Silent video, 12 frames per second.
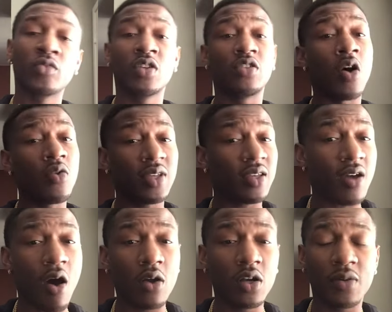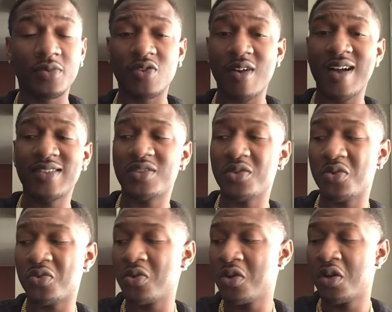don't get caught up trying
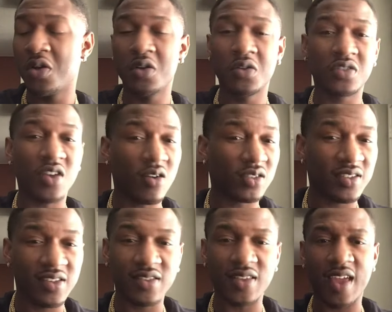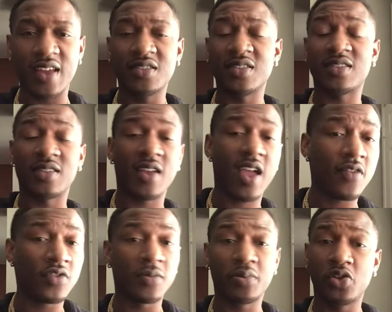to talk to these agents and have
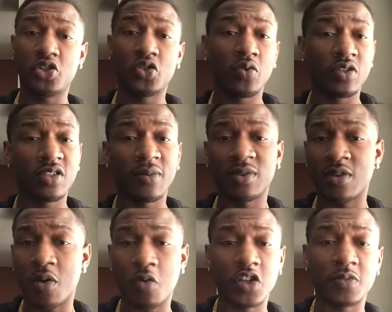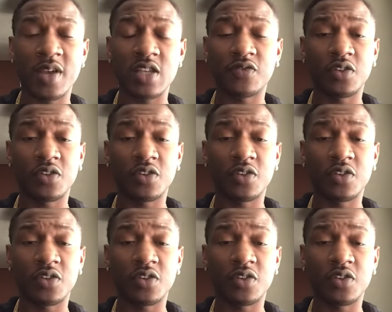them put you in something that works best for